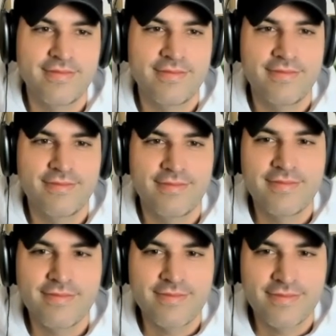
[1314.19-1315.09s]

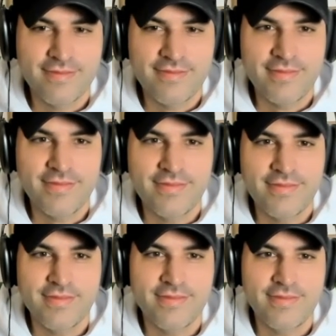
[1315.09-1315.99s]

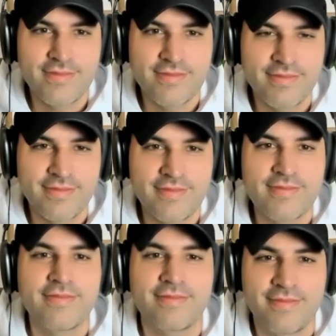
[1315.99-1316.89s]

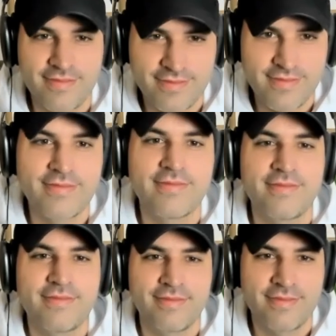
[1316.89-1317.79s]

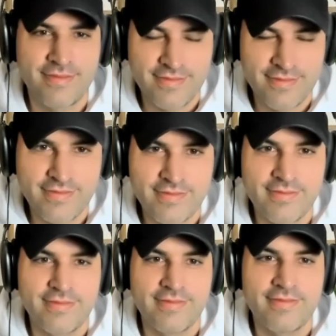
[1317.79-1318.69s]

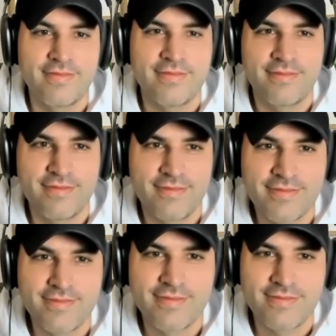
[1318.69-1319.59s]

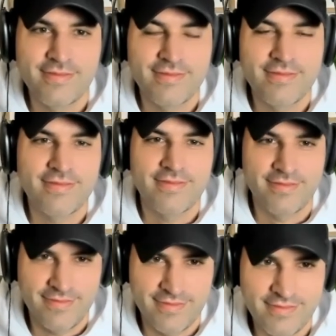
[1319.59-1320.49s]

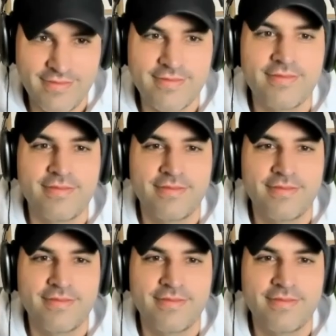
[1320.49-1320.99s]
(silent)